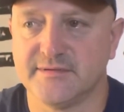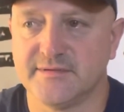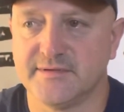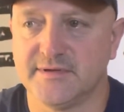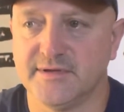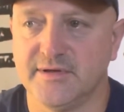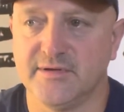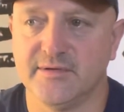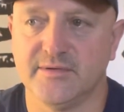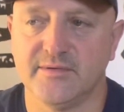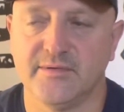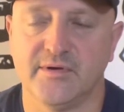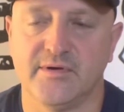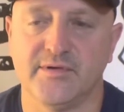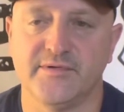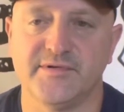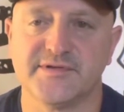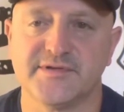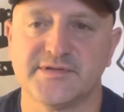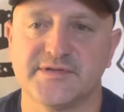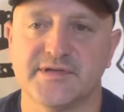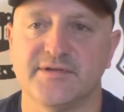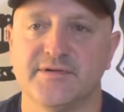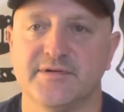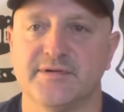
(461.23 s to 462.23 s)
you know, all
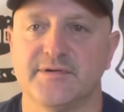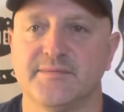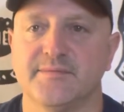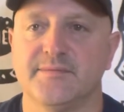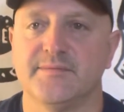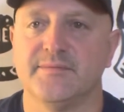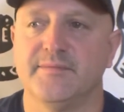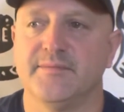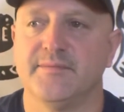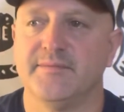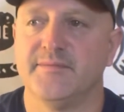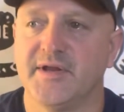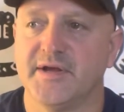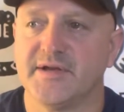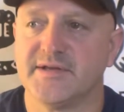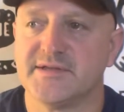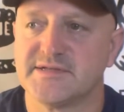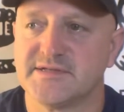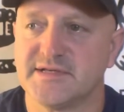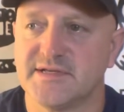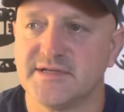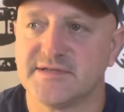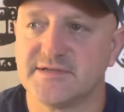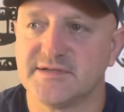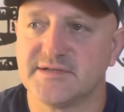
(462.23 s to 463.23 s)
this other
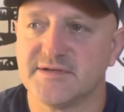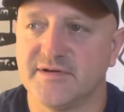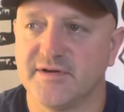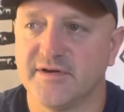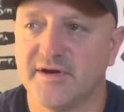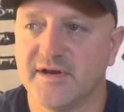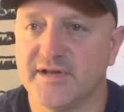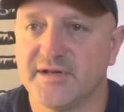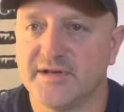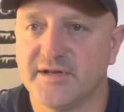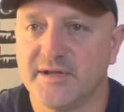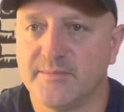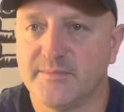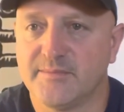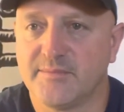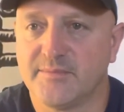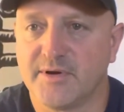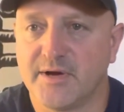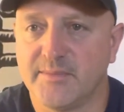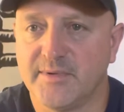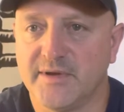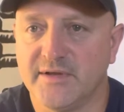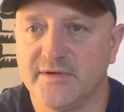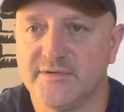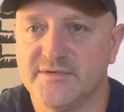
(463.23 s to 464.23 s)
nonsense, and you're going to end up
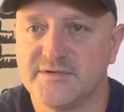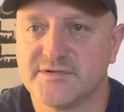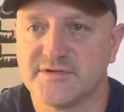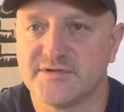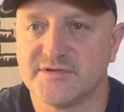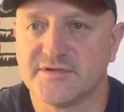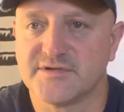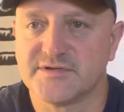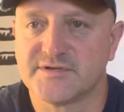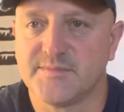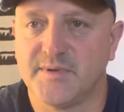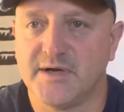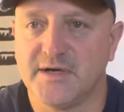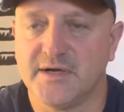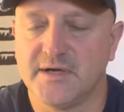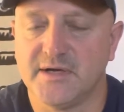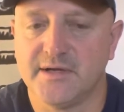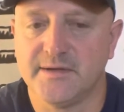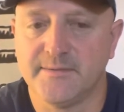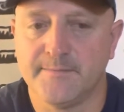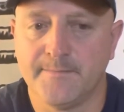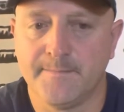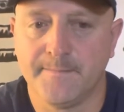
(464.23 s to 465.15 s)
probably losing your spot.